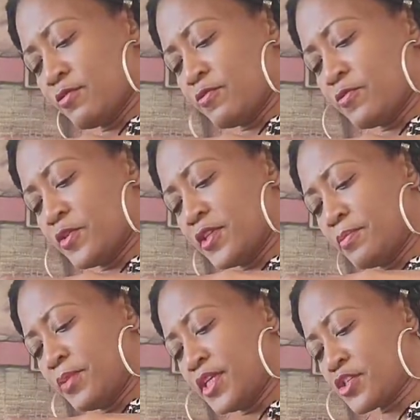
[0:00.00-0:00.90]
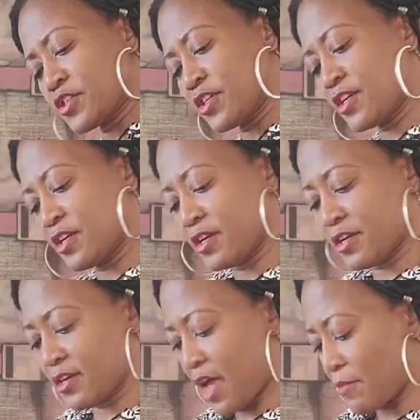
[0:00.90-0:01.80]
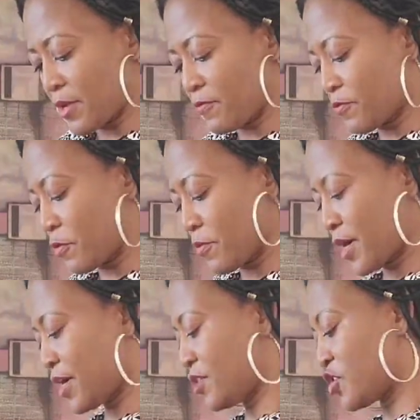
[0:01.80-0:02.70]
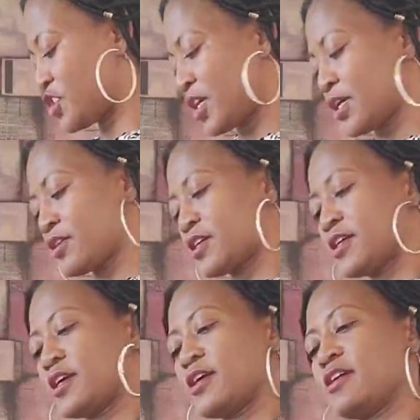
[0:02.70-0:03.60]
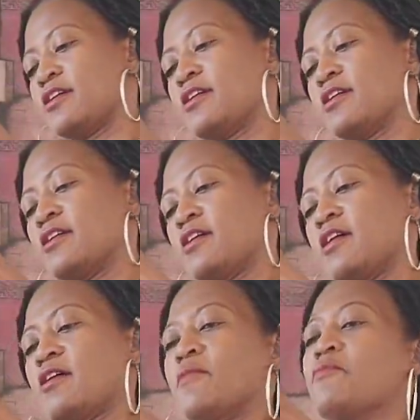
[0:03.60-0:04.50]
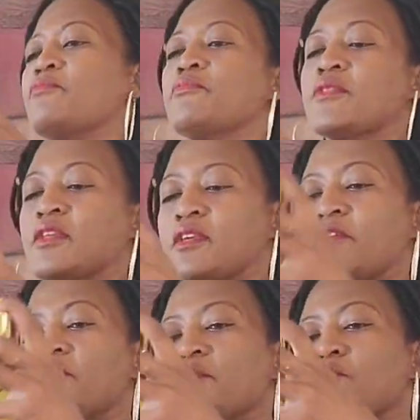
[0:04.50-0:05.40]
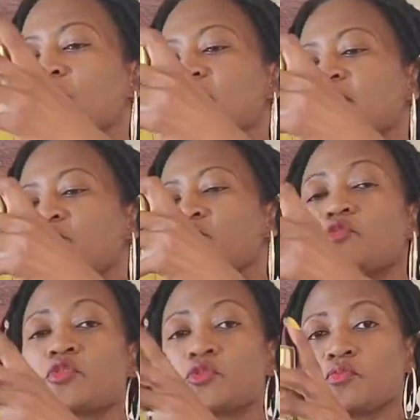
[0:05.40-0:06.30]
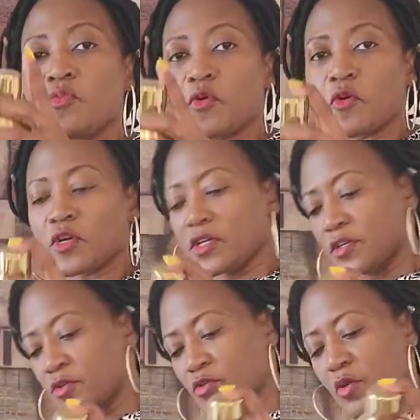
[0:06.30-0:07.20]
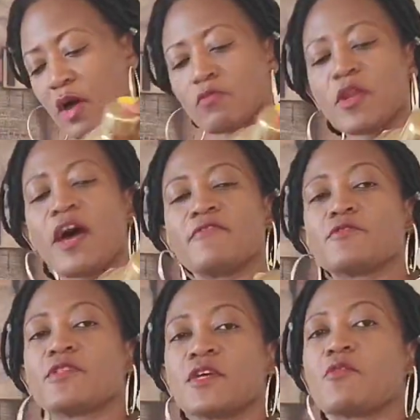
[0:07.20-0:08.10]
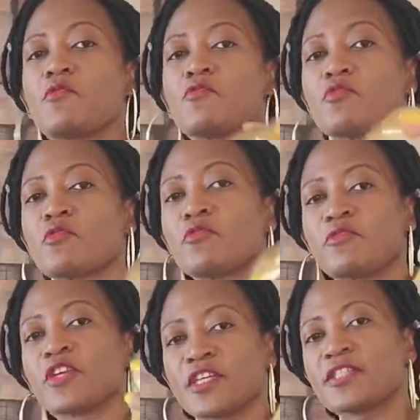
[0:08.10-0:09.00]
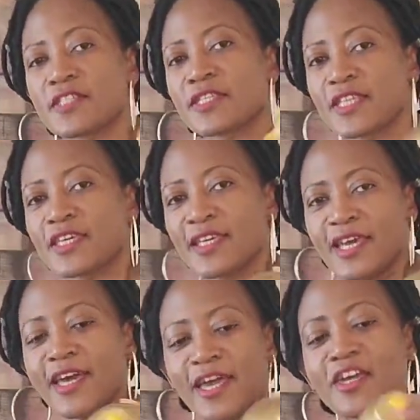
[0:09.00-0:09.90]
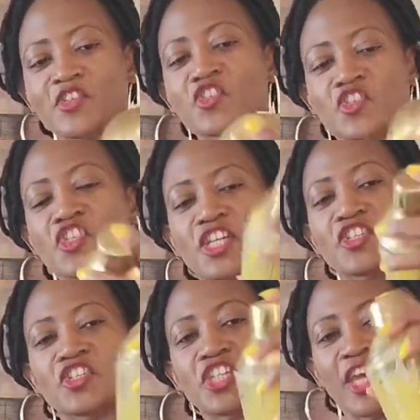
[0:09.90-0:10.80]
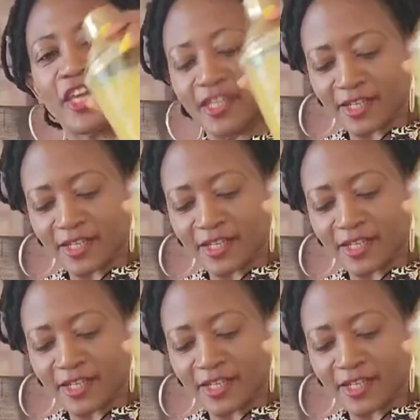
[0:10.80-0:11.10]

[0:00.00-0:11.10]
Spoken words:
for the pitcher here. I mean, for my shaker here. If it wasn't too small, so I would have to take all of it and shake.